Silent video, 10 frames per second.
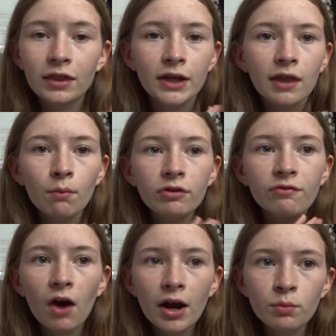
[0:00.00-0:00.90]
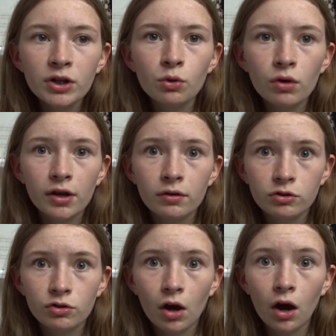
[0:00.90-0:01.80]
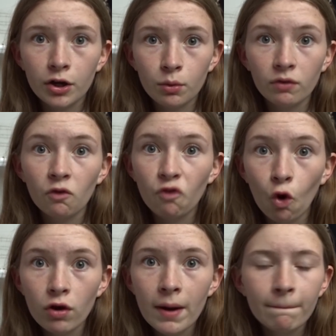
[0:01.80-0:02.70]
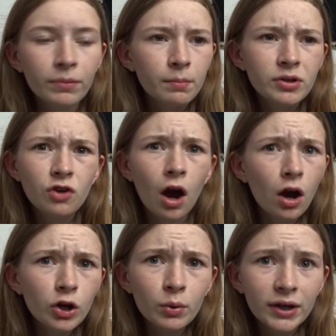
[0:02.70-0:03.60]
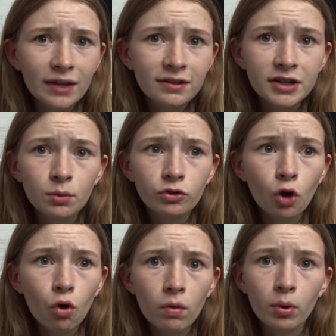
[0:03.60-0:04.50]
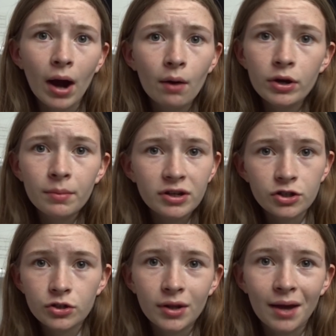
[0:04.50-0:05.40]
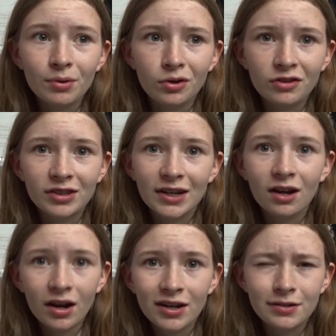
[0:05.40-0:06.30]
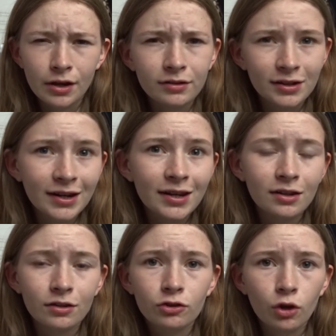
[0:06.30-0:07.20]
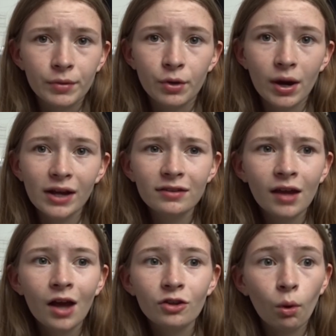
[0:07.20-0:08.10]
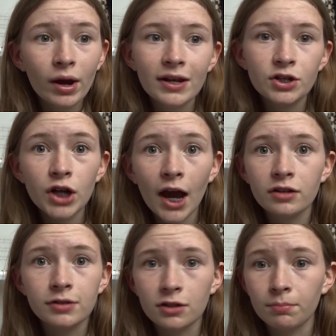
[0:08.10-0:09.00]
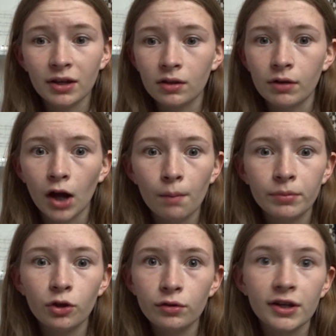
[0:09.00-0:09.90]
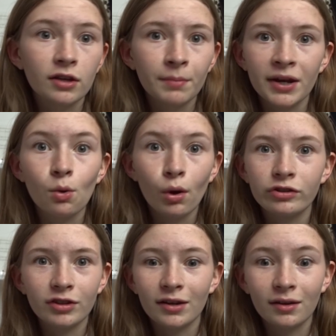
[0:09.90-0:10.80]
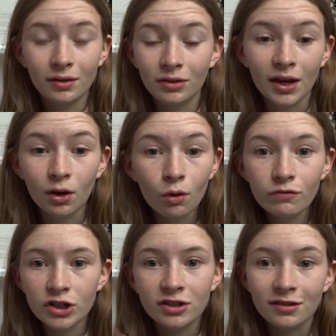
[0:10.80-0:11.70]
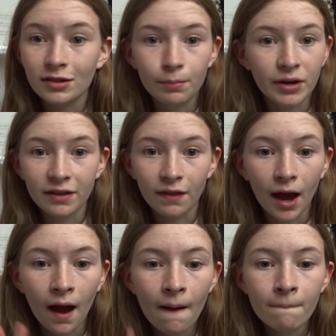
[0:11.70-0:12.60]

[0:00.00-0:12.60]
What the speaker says: And, like, that was fine when you were arguing for it, but to argue against it was horrible. How are you meant to do that? Because it kind of does link in so many ways. So I literally had to just make something up using as many quotes as I could think of just to slip it in there.